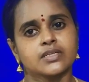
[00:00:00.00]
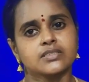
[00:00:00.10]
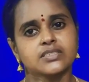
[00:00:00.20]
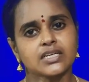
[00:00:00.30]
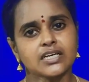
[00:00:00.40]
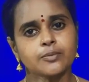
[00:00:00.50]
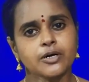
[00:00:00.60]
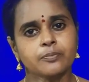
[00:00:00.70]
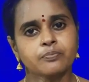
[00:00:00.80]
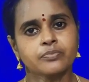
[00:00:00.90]
Is it clear
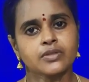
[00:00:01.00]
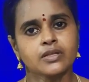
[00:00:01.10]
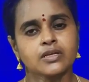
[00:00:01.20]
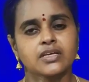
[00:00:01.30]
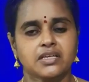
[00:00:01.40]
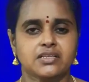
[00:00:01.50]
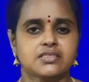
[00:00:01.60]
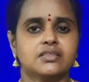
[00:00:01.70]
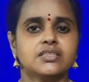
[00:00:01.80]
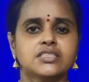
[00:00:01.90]
now? Yes,
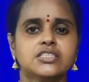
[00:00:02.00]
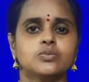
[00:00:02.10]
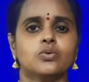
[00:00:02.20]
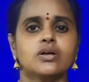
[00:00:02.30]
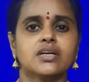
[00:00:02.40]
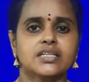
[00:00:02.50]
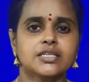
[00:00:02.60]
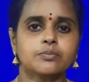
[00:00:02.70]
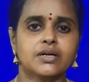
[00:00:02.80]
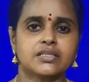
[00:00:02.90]
this is what
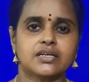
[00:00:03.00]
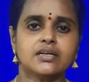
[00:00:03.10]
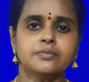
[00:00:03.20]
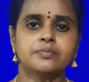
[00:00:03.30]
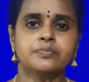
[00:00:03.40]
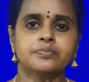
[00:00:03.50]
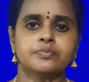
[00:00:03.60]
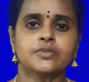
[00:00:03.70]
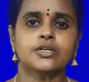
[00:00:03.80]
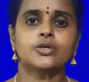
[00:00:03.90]
nothing but the
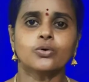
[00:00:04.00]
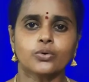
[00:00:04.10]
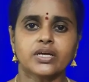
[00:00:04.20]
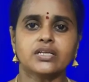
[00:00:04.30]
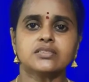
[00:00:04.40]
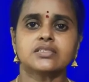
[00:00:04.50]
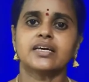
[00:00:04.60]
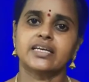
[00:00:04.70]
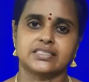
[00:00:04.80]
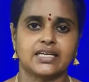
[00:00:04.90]
tokens
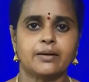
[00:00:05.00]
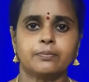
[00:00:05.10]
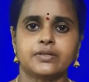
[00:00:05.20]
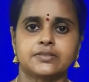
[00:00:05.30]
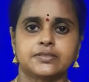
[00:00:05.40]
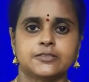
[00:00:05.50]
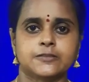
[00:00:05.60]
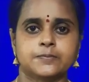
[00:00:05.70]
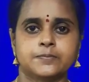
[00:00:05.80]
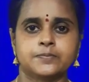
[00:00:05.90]
examples.
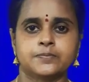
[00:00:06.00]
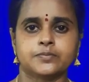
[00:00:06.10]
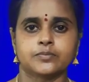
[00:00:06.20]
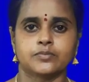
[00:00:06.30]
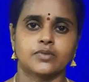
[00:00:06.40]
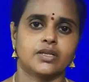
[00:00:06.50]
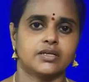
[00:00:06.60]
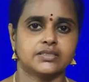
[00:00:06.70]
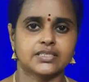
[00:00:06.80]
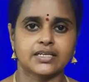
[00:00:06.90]

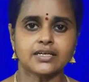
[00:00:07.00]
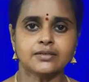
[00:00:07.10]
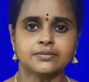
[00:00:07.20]
Is it clear?